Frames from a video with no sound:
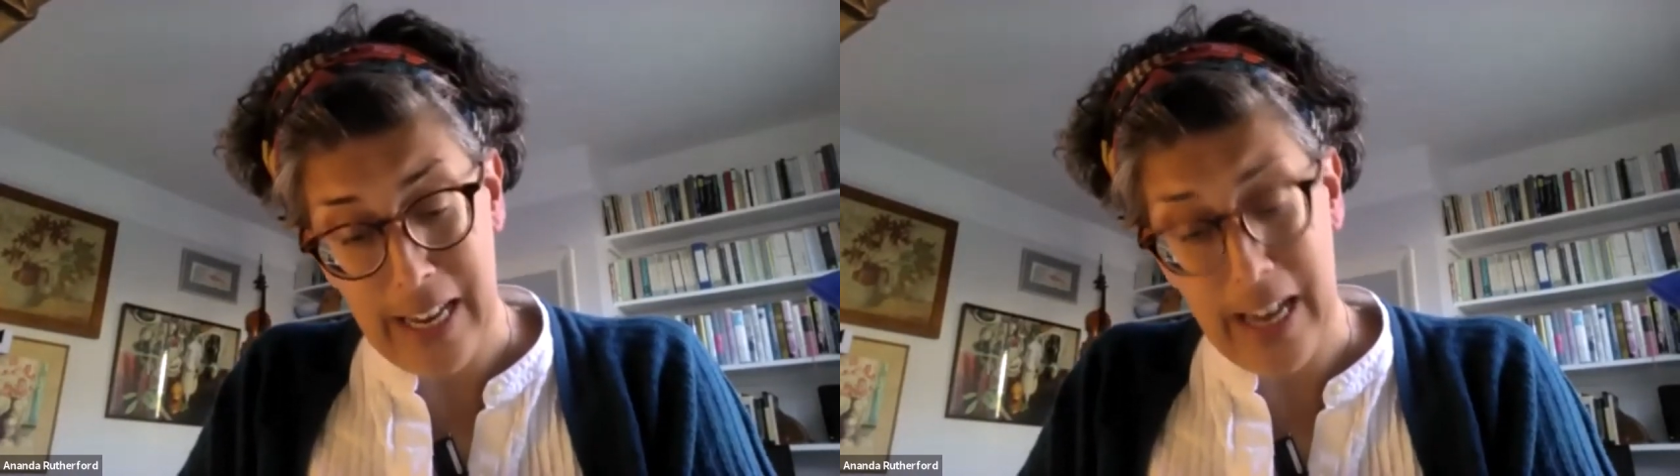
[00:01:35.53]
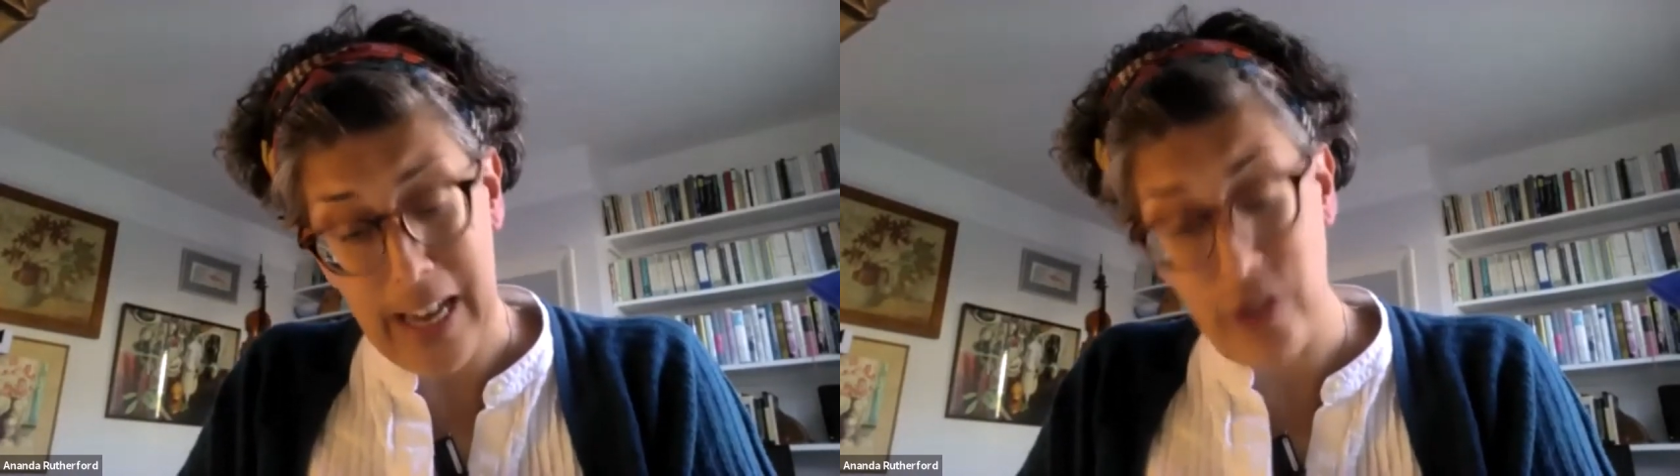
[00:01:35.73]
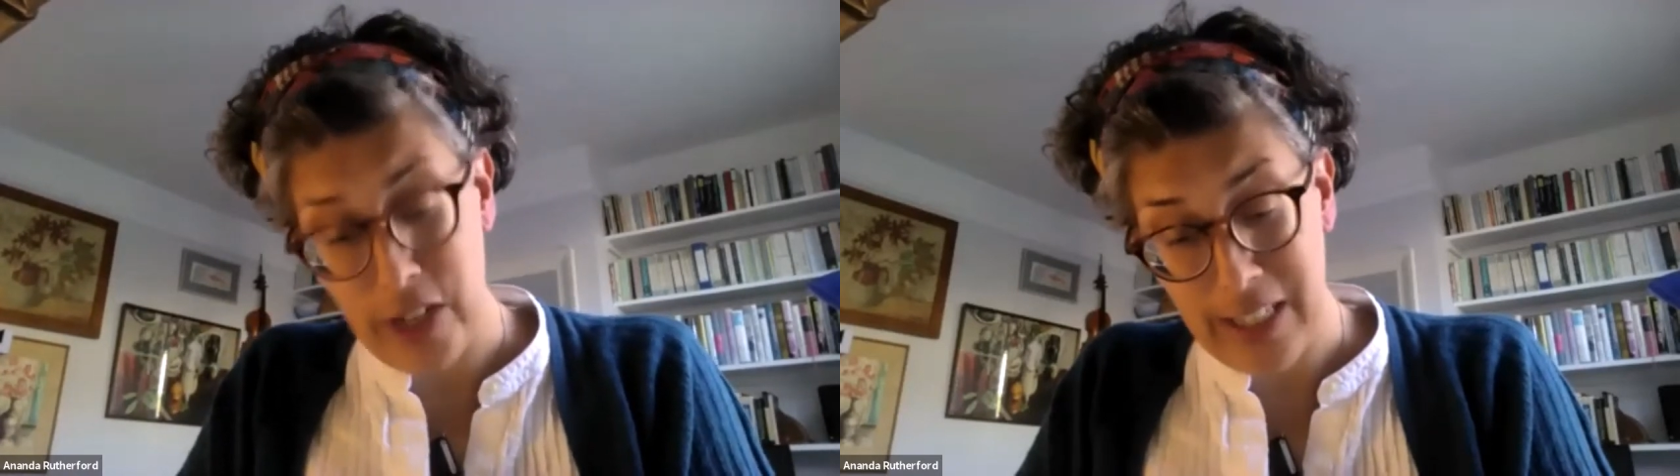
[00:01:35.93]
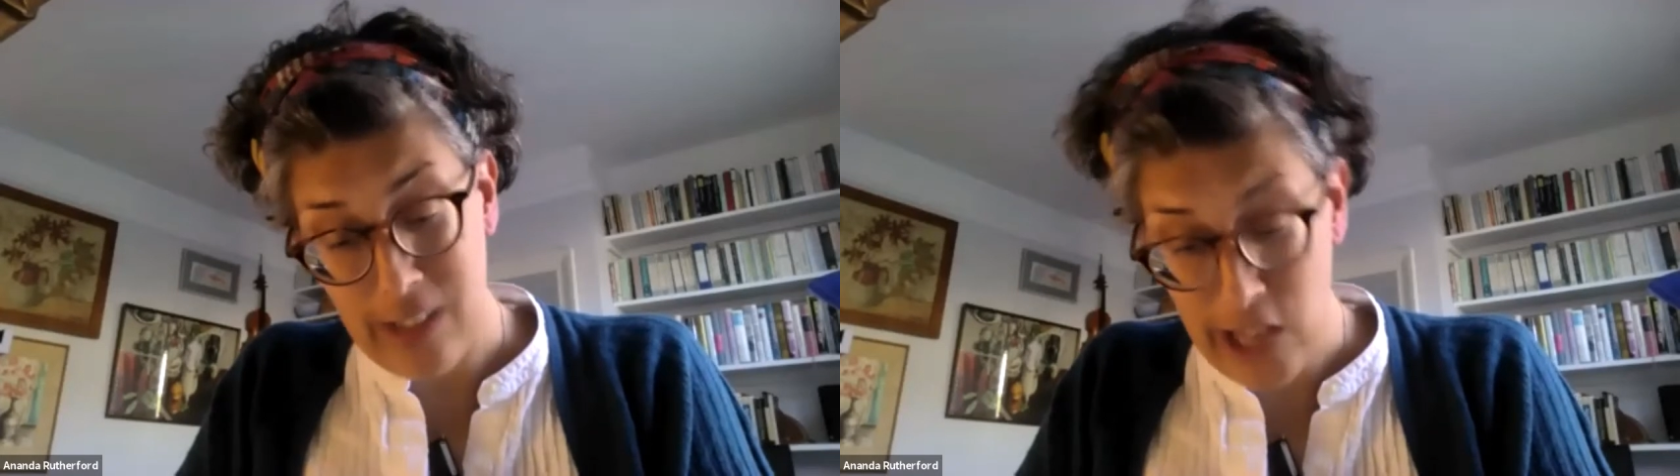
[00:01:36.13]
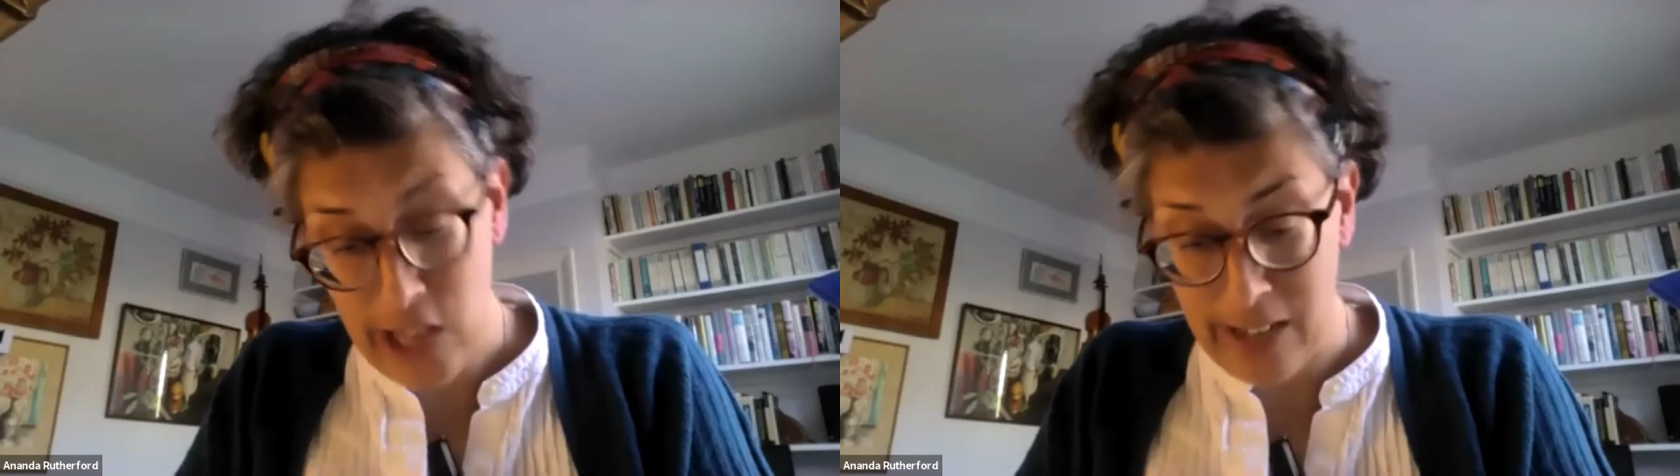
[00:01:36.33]
addressing the
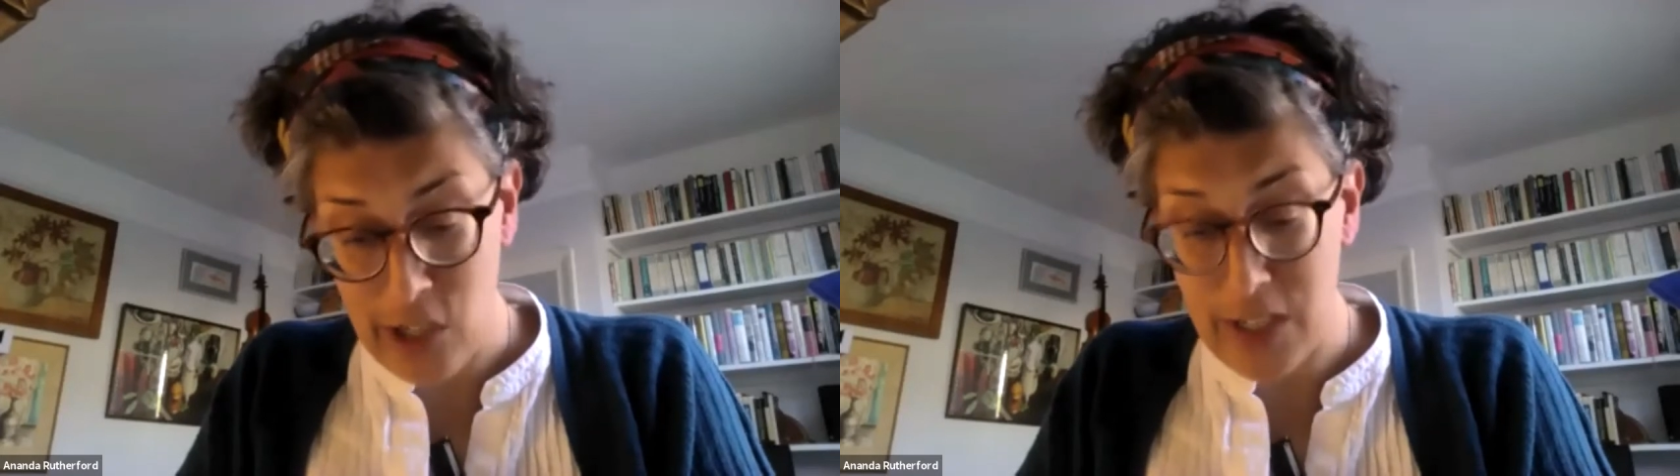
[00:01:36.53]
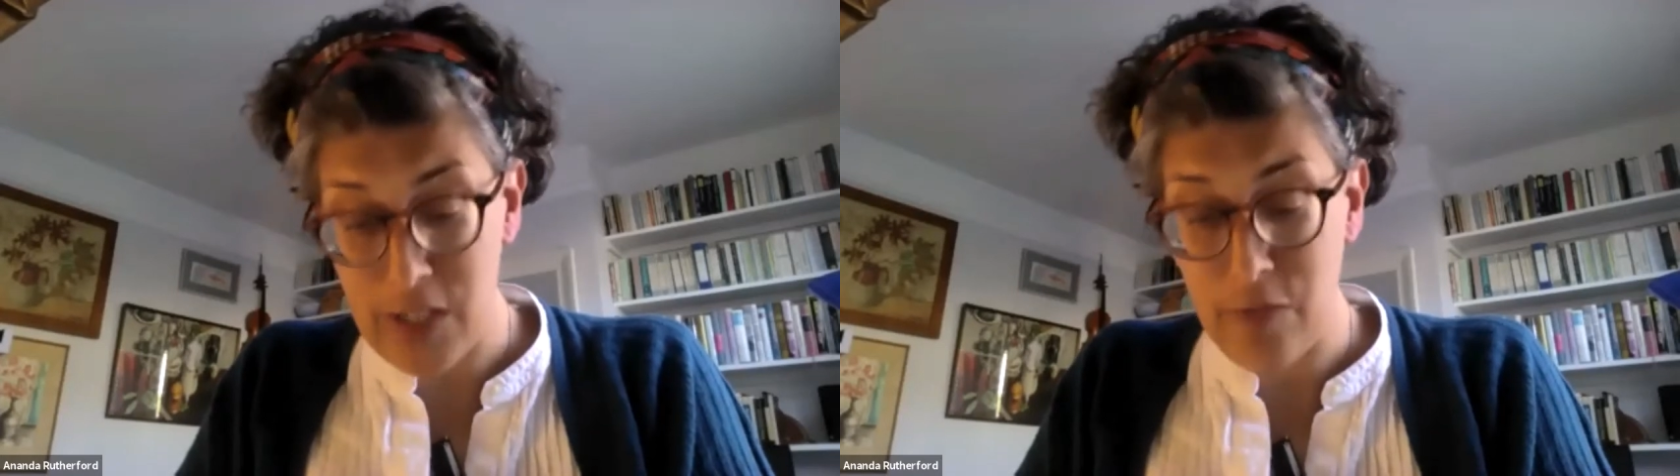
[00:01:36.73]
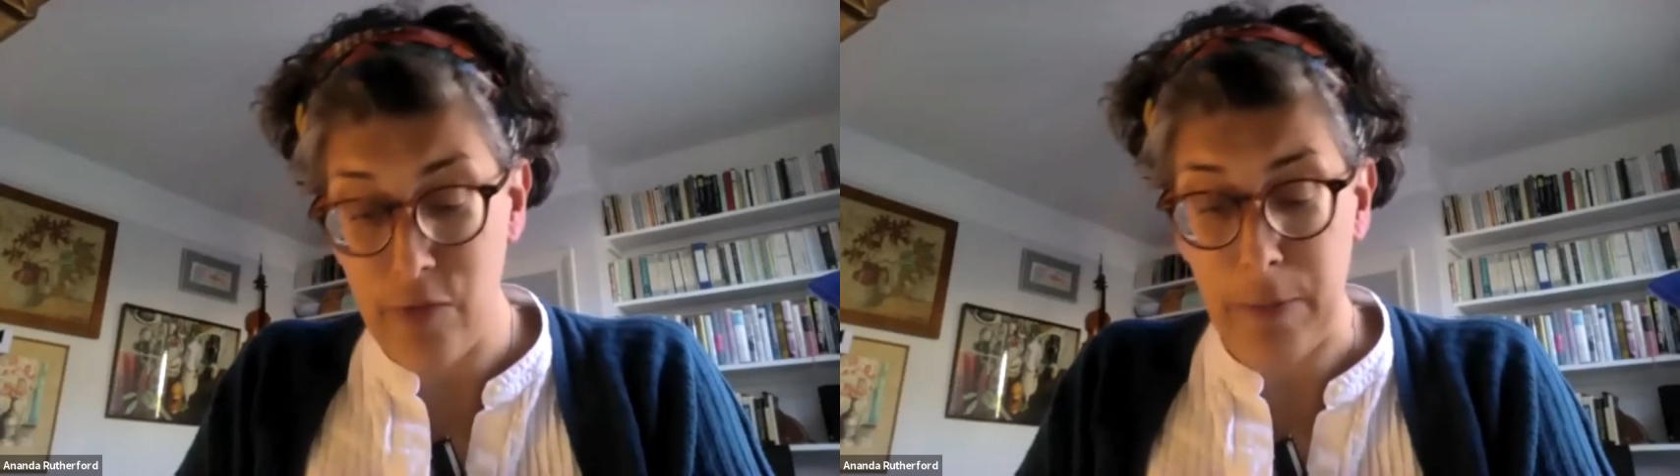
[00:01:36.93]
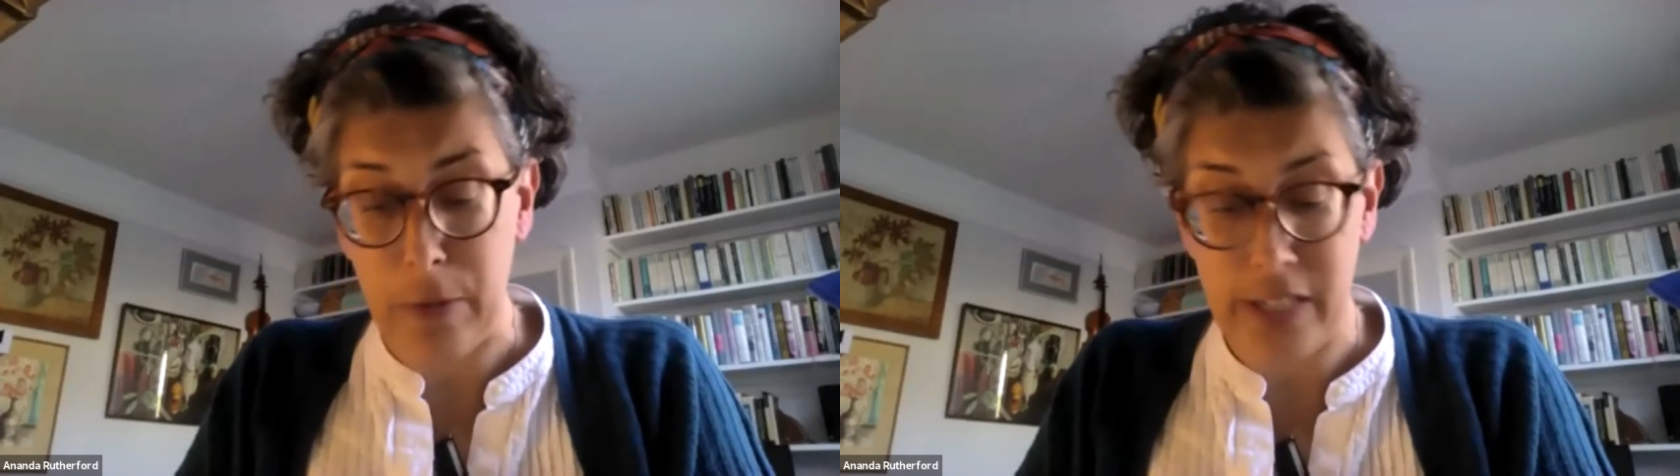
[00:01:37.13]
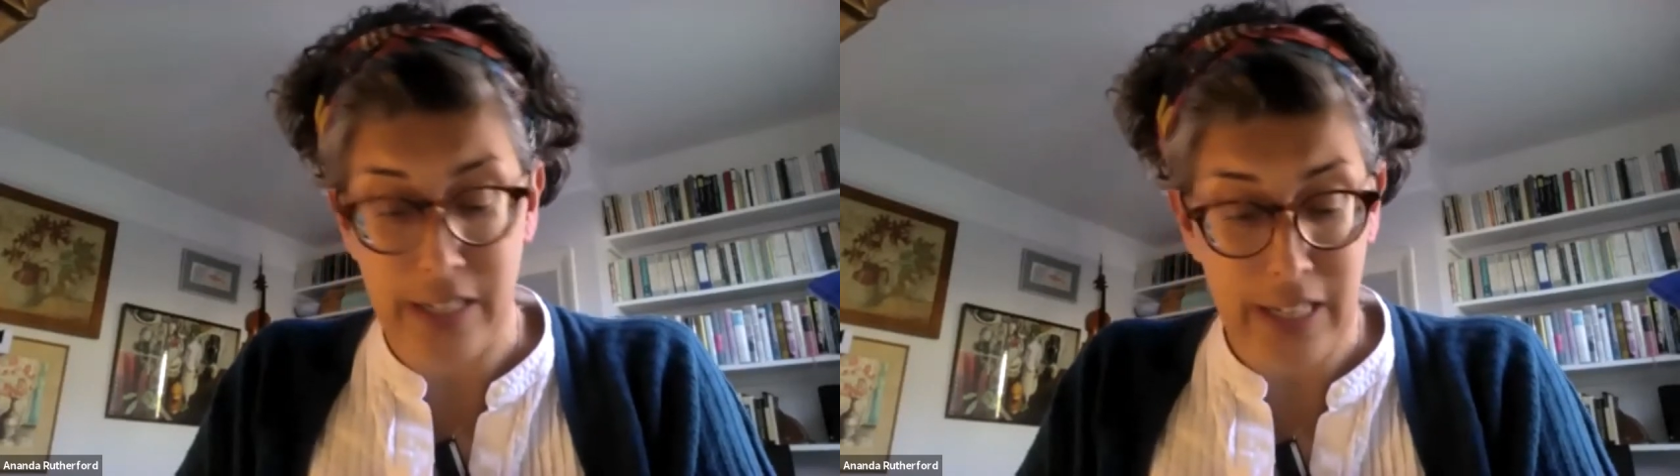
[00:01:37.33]
challenges of
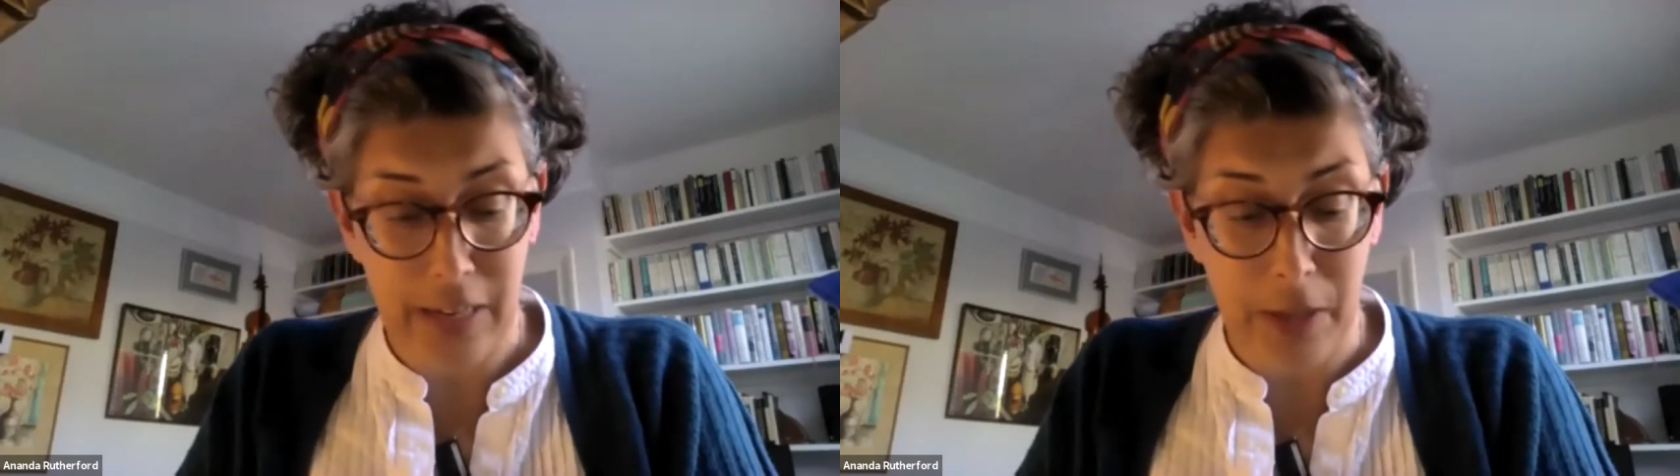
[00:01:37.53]
representing